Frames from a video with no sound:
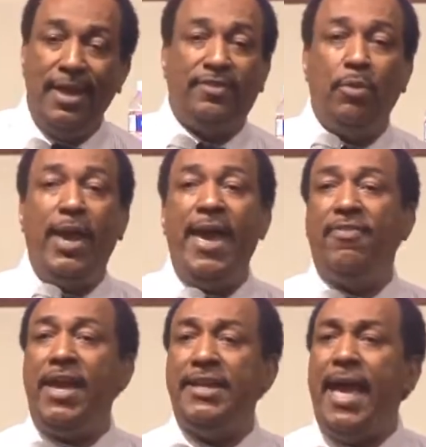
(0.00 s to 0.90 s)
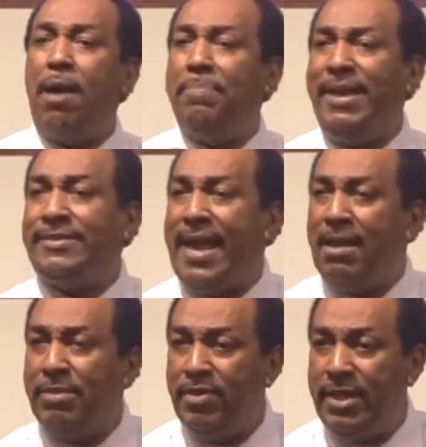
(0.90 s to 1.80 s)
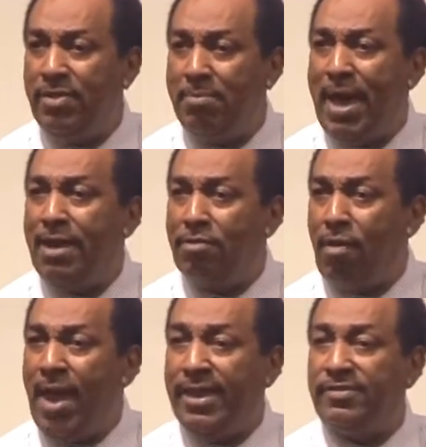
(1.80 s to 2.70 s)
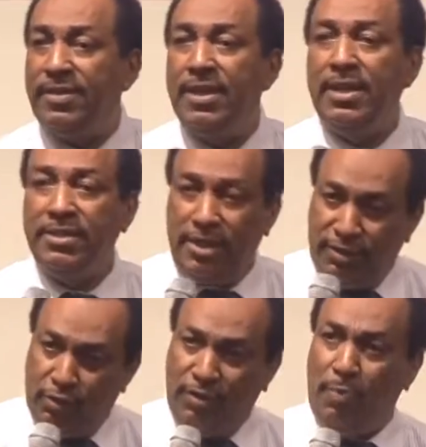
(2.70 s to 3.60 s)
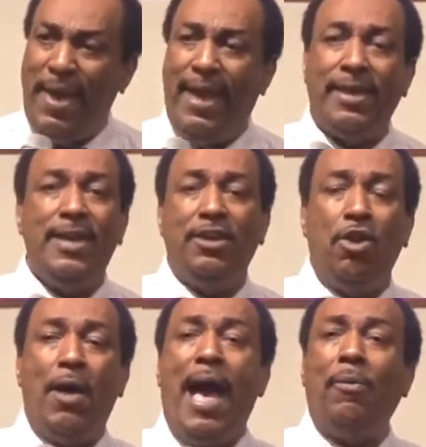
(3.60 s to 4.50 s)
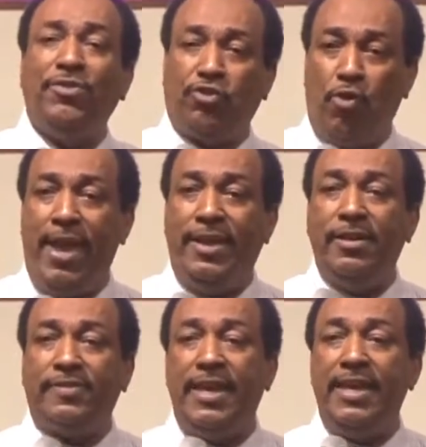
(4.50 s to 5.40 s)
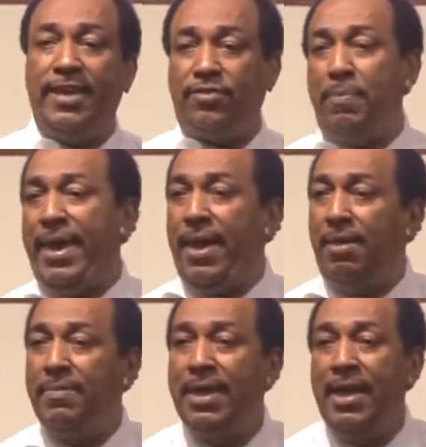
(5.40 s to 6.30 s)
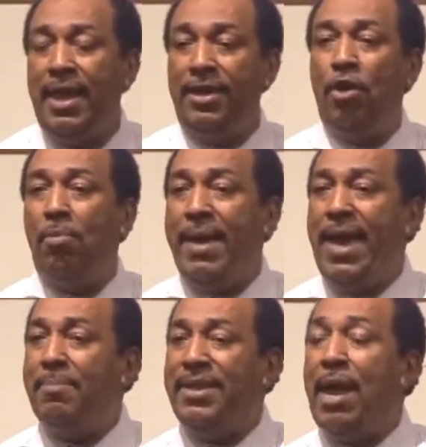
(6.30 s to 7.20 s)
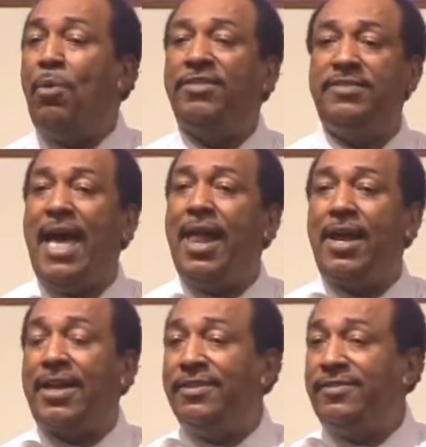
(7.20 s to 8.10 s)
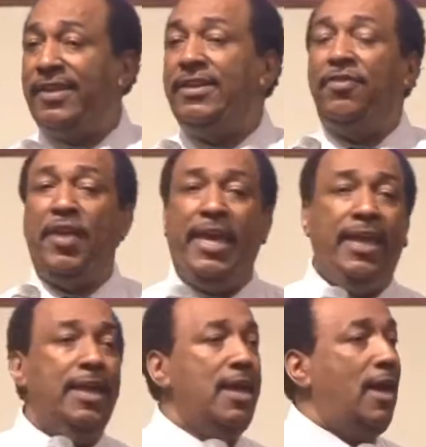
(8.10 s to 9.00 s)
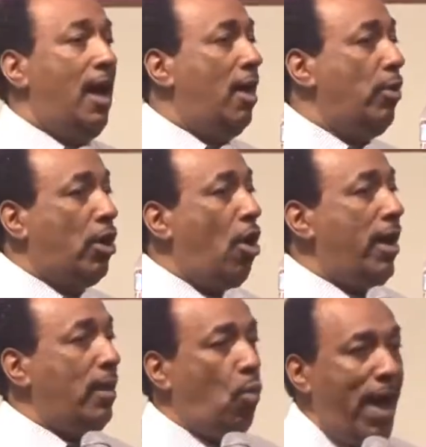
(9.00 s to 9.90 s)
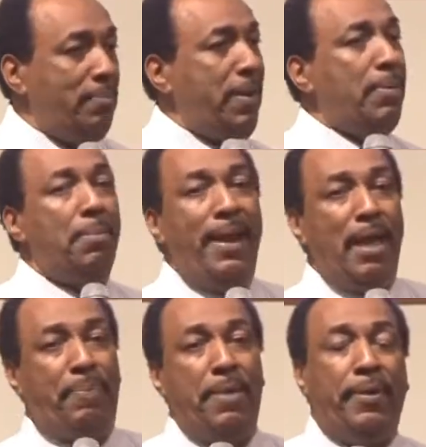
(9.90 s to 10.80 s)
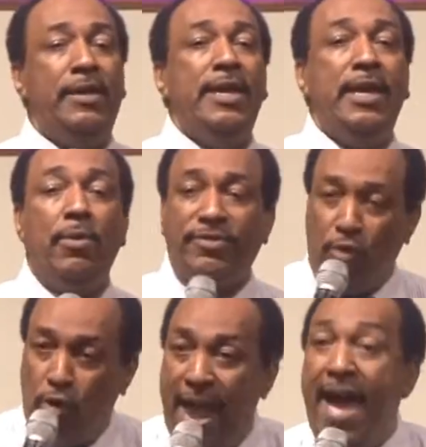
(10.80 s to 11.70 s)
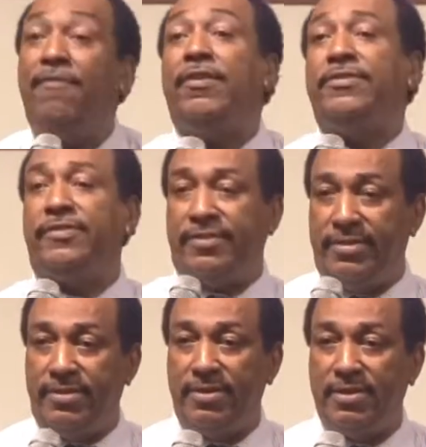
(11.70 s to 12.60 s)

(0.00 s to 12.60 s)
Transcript: And see, we have that now big time in the, in the body of Christ disrespect. You know, I was trained to say yes, ma'am, and no, ma'am. And that was not a consenting thing uh, regarding white people or black people, it was reverence.